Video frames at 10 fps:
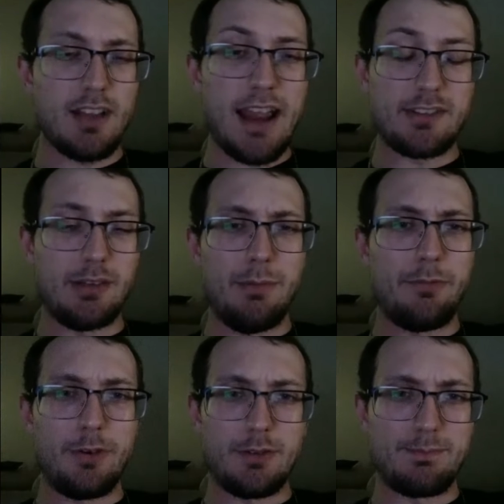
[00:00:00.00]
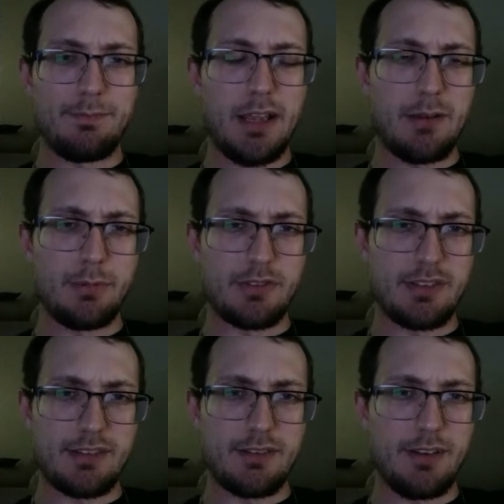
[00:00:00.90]
Actually, to be fair,
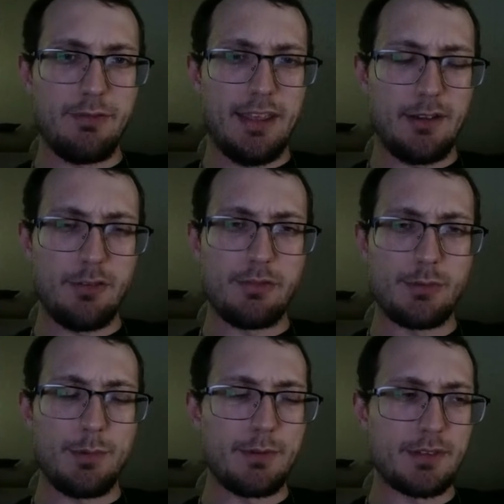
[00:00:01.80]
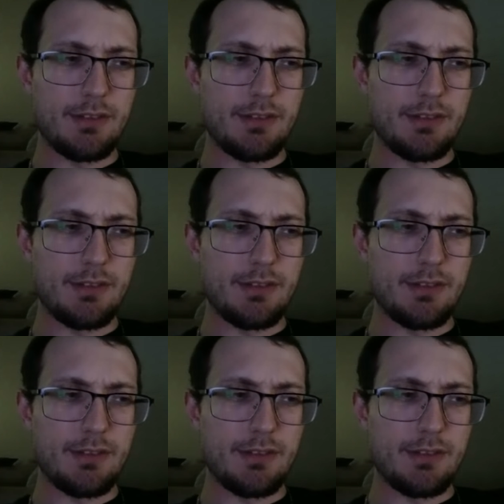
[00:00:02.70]
platypuses aren't even that good of swimmers,